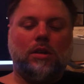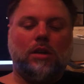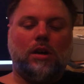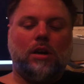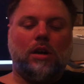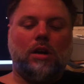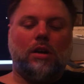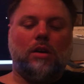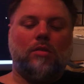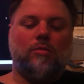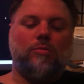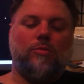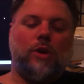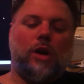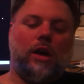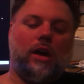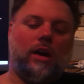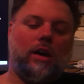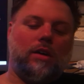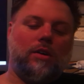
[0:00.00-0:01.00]

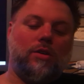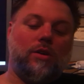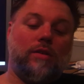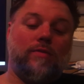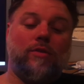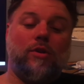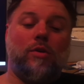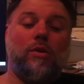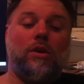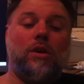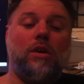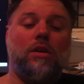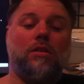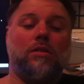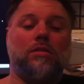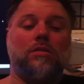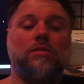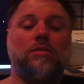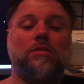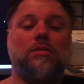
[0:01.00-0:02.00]
And you have no
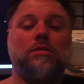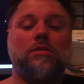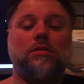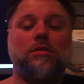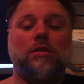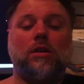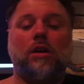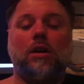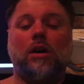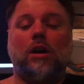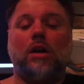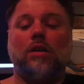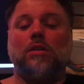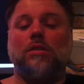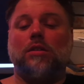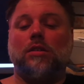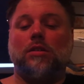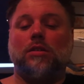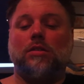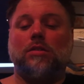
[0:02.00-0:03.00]
heals.
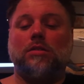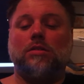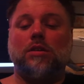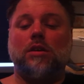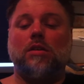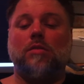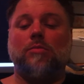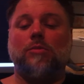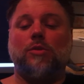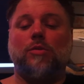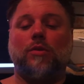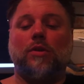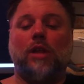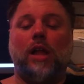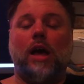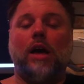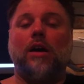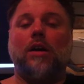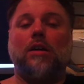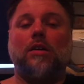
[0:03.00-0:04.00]
Other than the stim, you
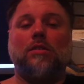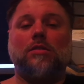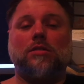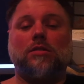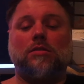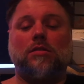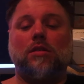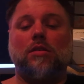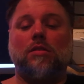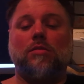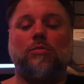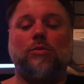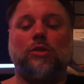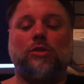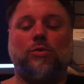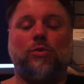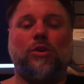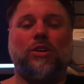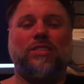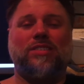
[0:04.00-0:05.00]
rely on a stim
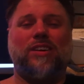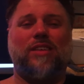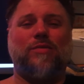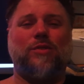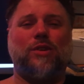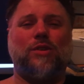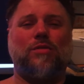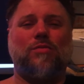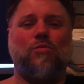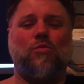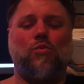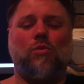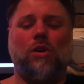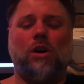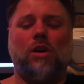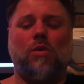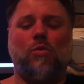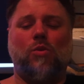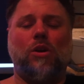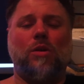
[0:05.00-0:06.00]
which works every
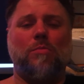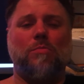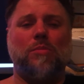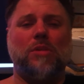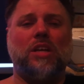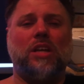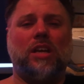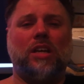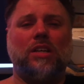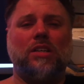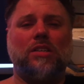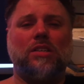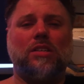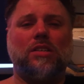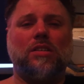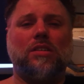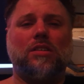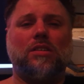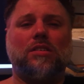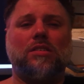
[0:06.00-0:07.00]
1 a minute.
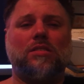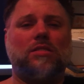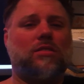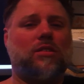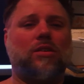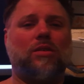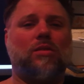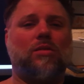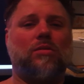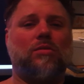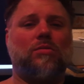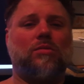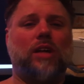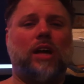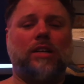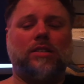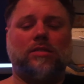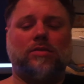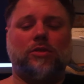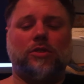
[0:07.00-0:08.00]
So
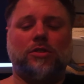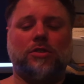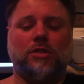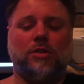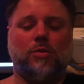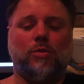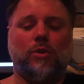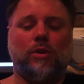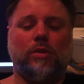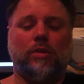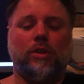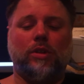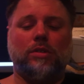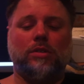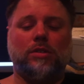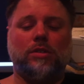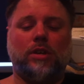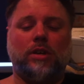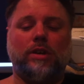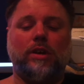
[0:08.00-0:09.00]
that's virtually
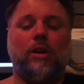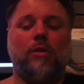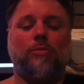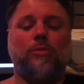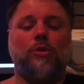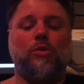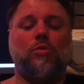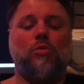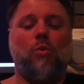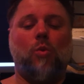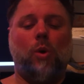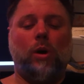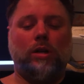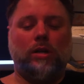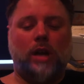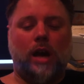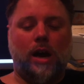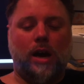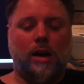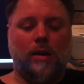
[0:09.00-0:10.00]
worthless. It can help you one
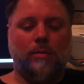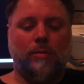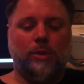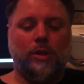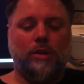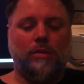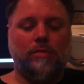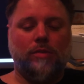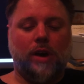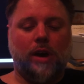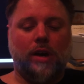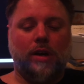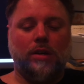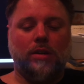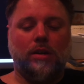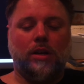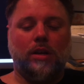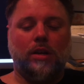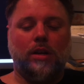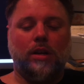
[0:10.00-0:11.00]
time in a
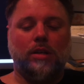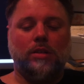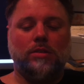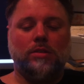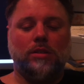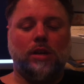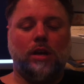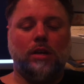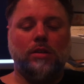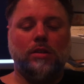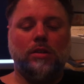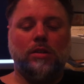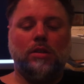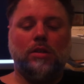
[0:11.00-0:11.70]
fight, and then it's done.